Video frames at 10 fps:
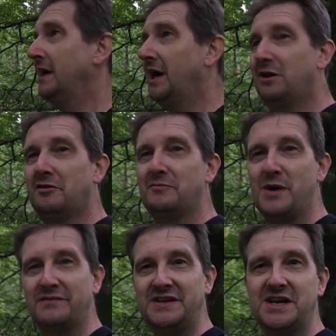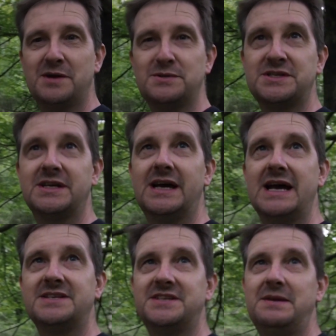a lot of my videos
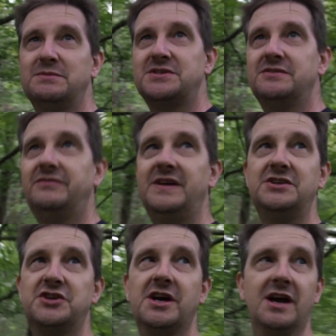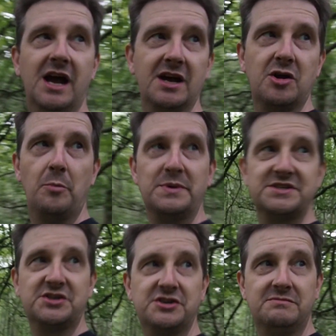seem to feature
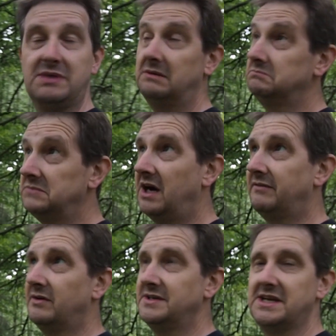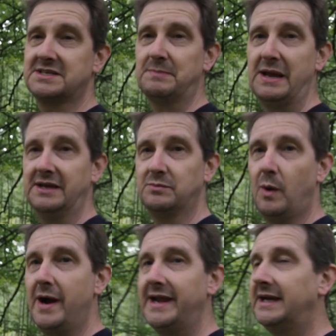composition, but I've already explained
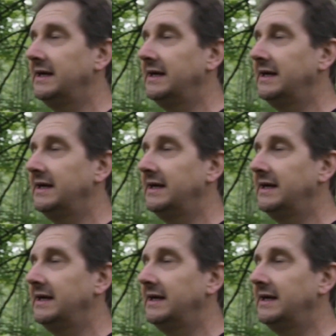why.